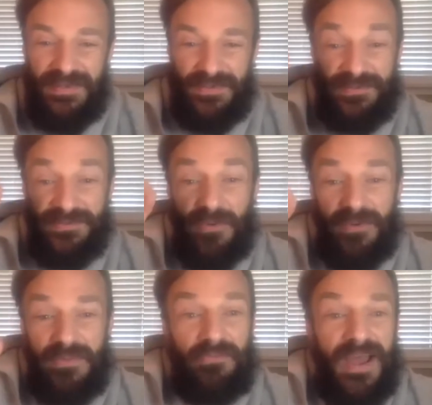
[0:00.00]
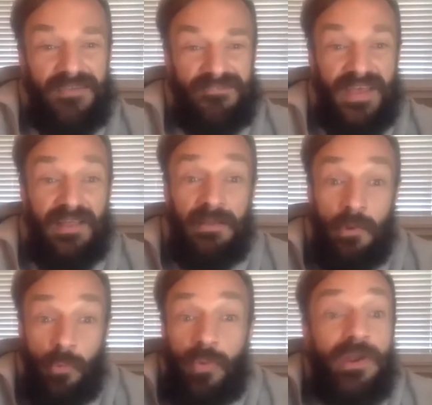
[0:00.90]
you knowing the rock fell,
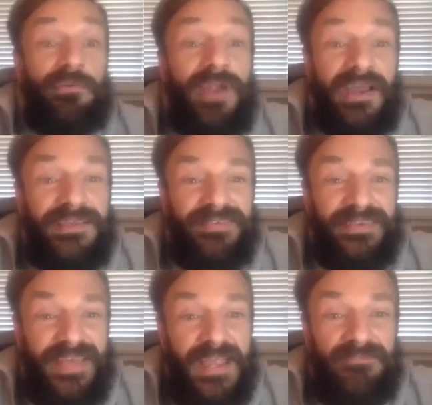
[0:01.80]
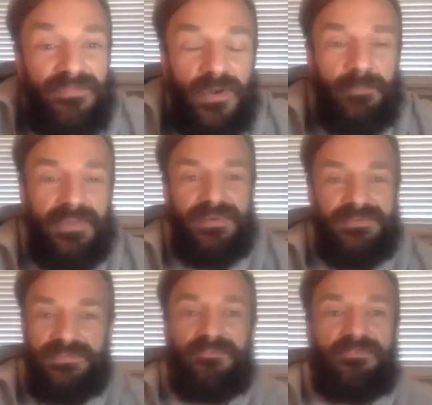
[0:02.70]
where the rock even came from,
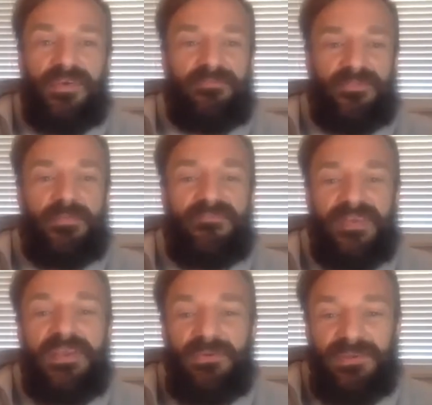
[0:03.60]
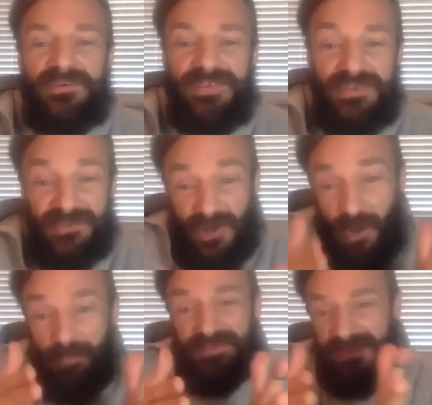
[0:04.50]
because from the video it looks like you're
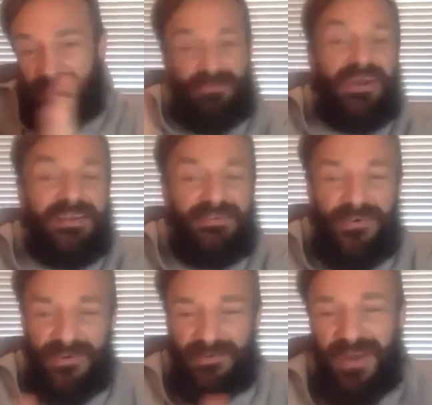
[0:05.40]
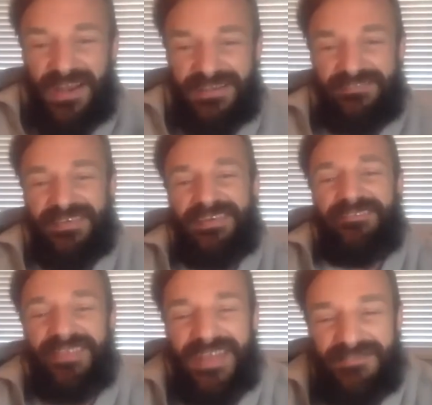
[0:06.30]
up and to the right of where the rock
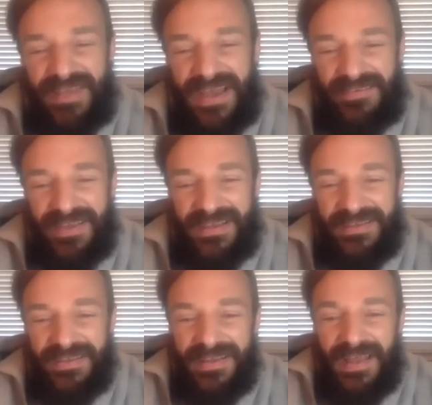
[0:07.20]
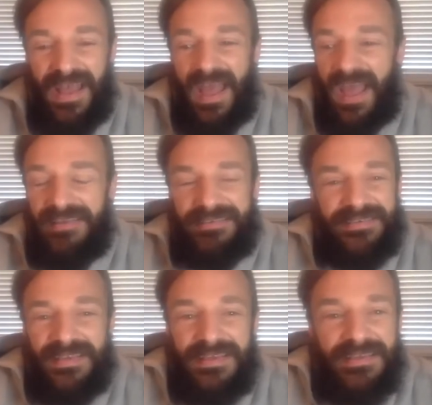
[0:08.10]
even came down on. And
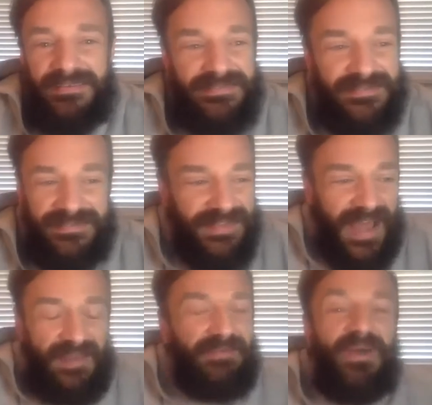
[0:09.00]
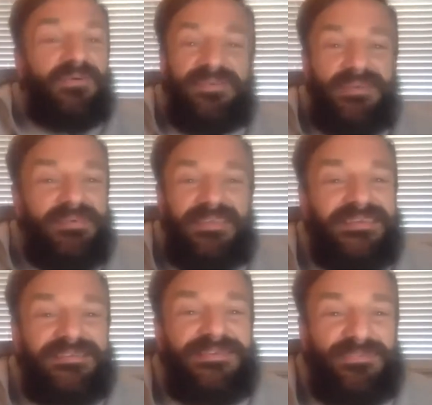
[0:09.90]
I don't know, Timmy,
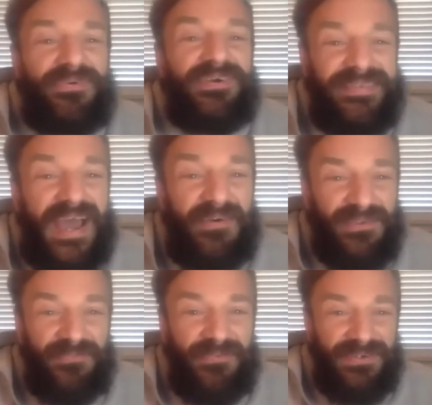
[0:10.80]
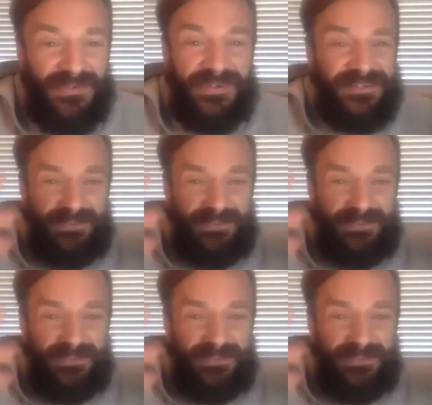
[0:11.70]
things just worked out. You weren't looking